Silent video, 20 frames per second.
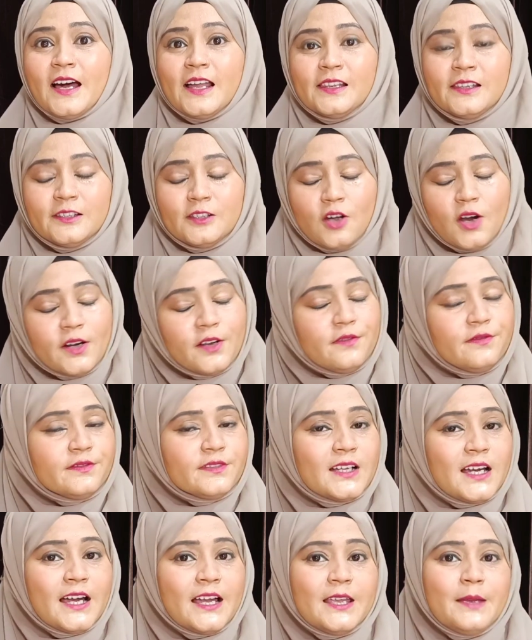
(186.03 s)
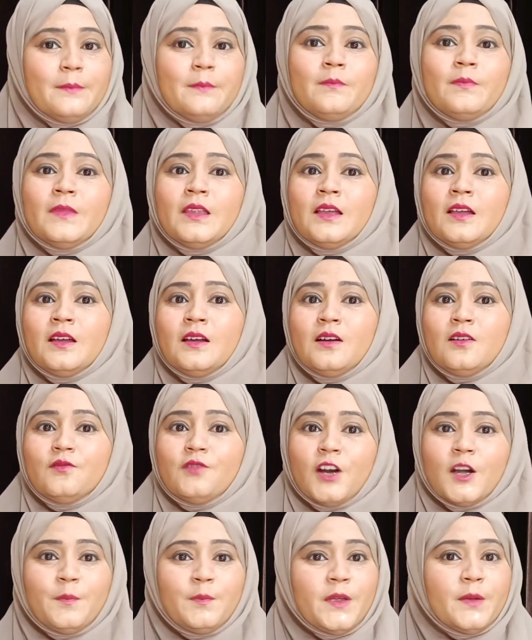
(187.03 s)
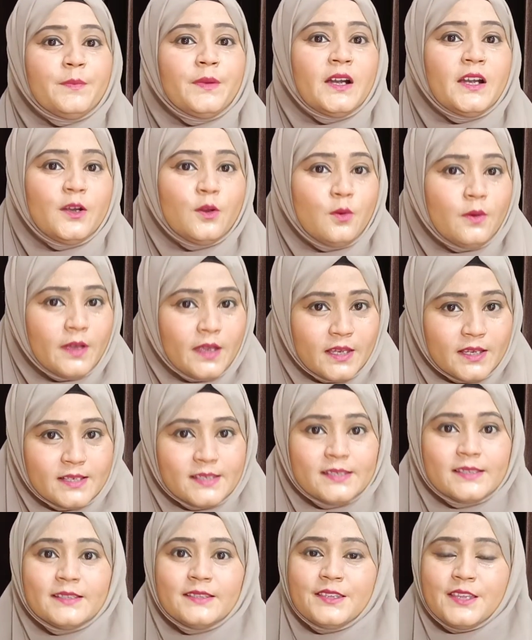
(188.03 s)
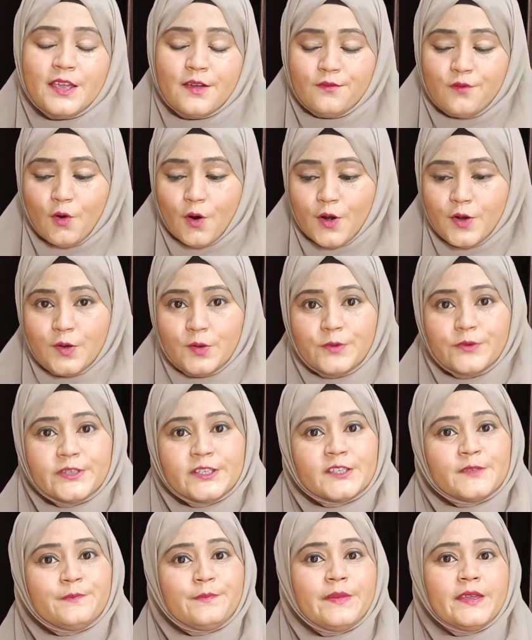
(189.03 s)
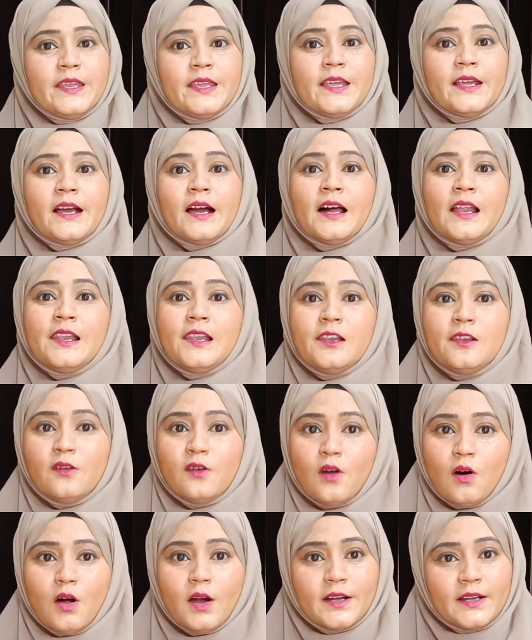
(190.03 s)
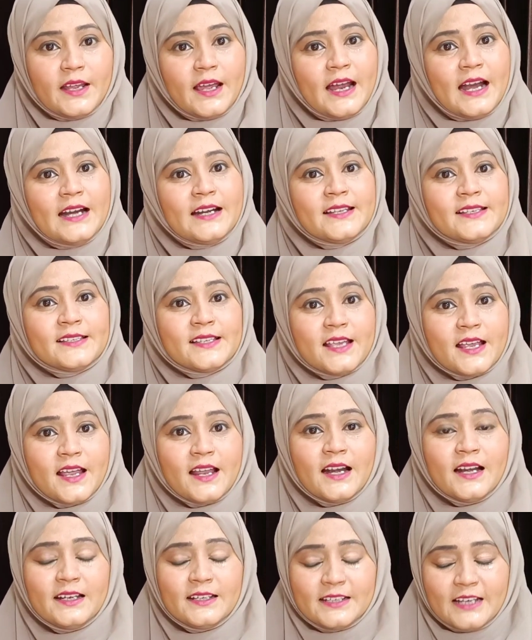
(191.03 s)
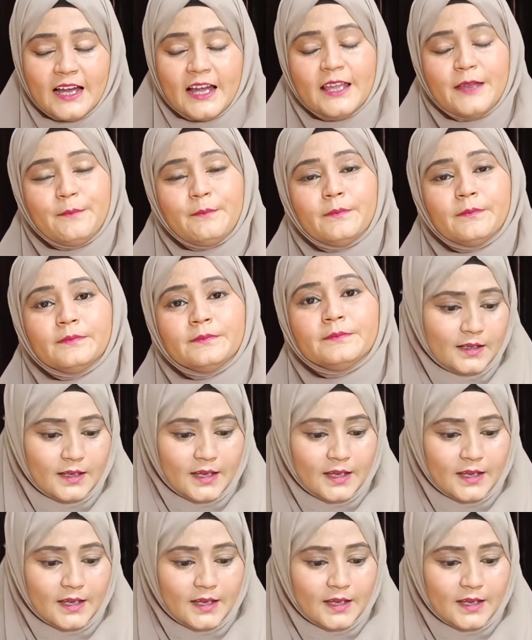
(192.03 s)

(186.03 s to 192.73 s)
A lot of time what people do is they want to speak a lot at single time.